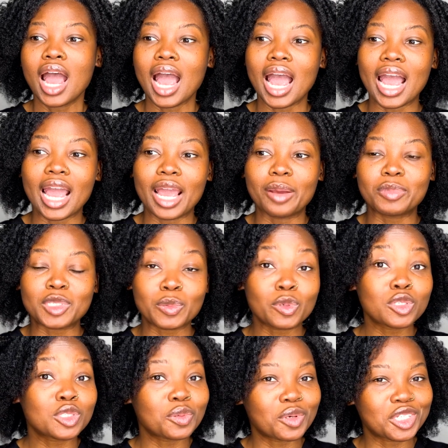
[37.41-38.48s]
I'm
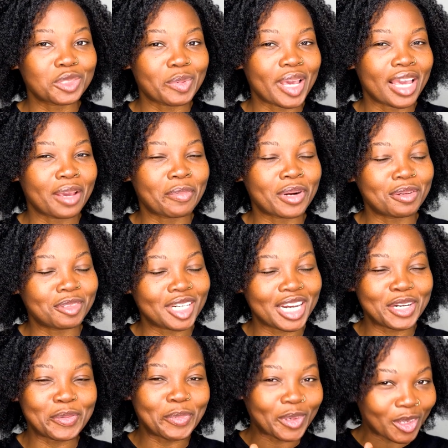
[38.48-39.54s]
supposed to wash my hair, but I'm trying
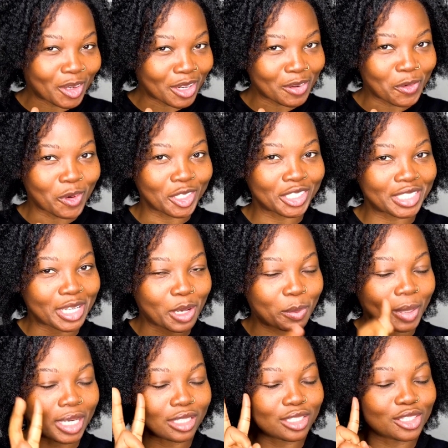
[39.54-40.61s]
to prolong wash day
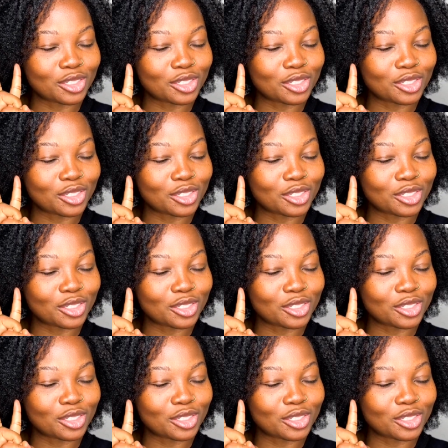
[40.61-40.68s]
by